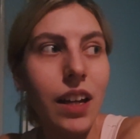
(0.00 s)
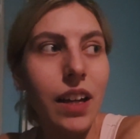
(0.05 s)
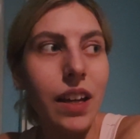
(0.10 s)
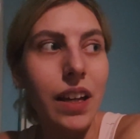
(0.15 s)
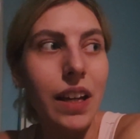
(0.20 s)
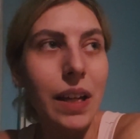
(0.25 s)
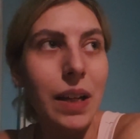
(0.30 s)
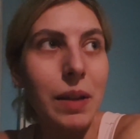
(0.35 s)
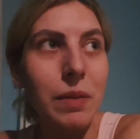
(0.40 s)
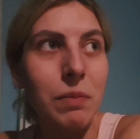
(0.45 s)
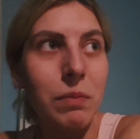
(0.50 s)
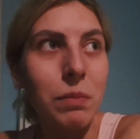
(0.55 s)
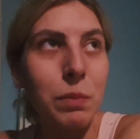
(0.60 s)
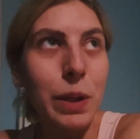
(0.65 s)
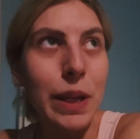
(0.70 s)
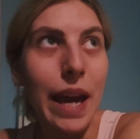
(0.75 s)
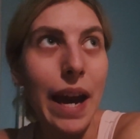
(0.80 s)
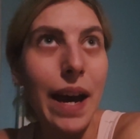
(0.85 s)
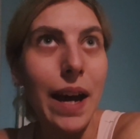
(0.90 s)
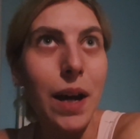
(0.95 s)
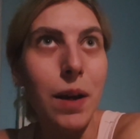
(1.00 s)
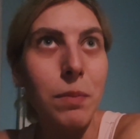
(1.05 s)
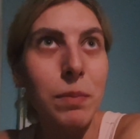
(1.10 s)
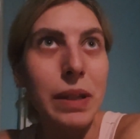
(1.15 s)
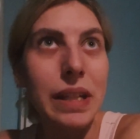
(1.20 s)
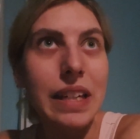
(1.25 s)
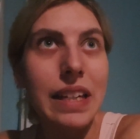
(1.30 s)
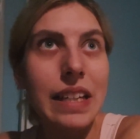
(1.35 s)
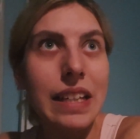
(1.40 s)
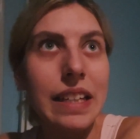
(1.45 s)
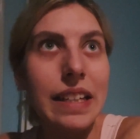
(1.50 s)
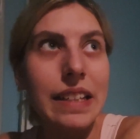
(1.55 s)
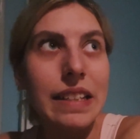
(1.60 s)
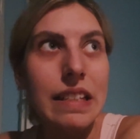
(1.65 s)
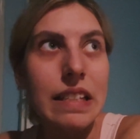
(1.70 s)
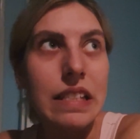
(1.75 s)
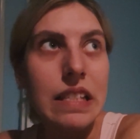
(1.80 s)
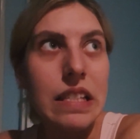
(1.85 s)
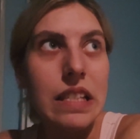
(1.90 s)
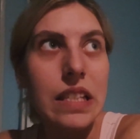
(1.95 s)
um but yeah I've been here
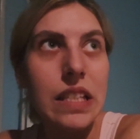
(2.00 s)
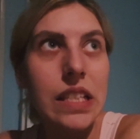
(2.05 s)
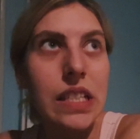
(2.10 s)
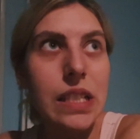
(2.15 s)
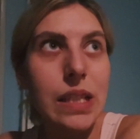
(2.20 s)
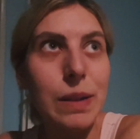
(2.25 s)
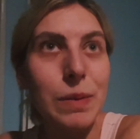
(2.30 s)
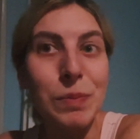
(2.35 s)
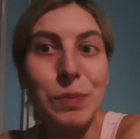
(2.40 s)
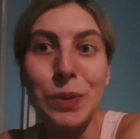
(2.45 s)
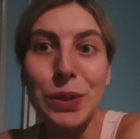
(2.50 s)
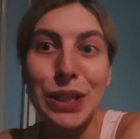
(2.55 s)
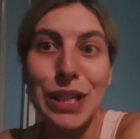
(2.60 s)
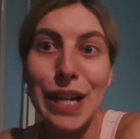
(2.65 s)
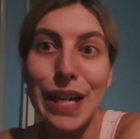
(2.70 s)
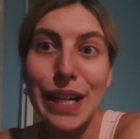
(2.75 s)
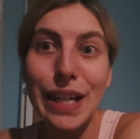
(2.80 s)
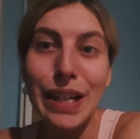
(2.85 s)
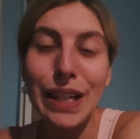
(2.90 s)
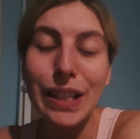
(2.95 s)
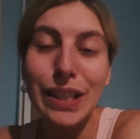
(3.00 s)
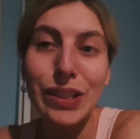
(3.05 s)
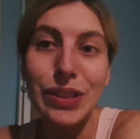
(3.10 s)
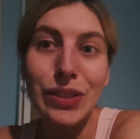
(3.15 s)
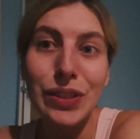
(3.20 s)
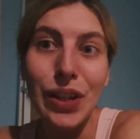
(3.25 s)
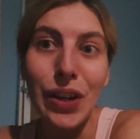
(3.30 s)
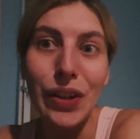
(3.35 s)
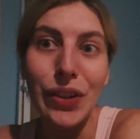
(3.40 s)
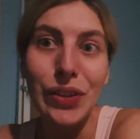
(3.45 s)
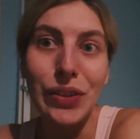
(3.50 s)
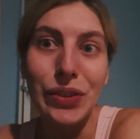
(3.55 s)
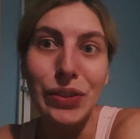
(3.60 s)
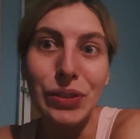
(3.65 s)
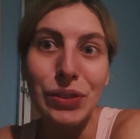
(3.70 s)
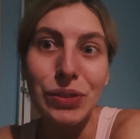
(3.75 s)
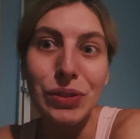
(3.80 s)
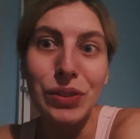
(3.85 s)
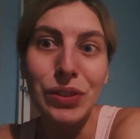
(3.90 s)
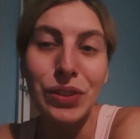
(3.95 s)
since Monday
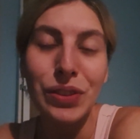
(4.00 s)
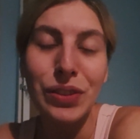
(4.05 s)
so